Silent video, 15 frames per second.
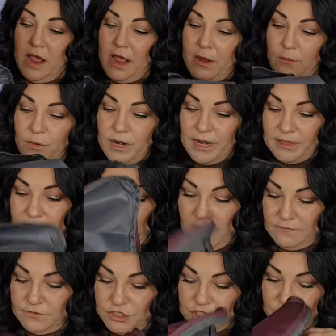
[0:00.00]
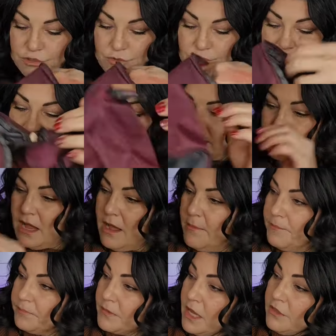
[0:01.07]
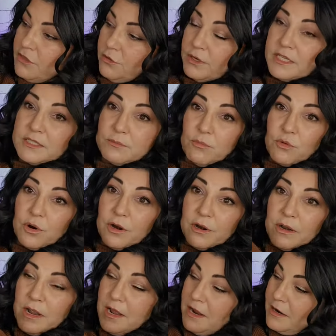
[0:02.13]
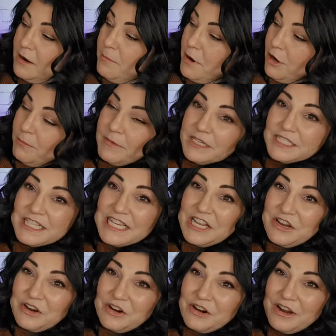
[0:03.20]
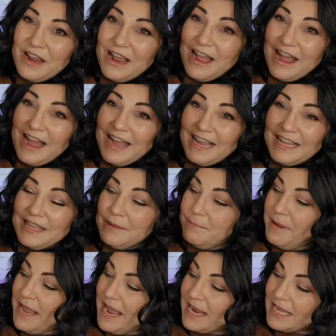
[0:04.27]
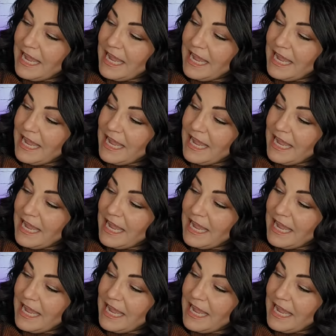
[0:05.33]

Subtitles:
And what I love too is there is more compartments here in the back.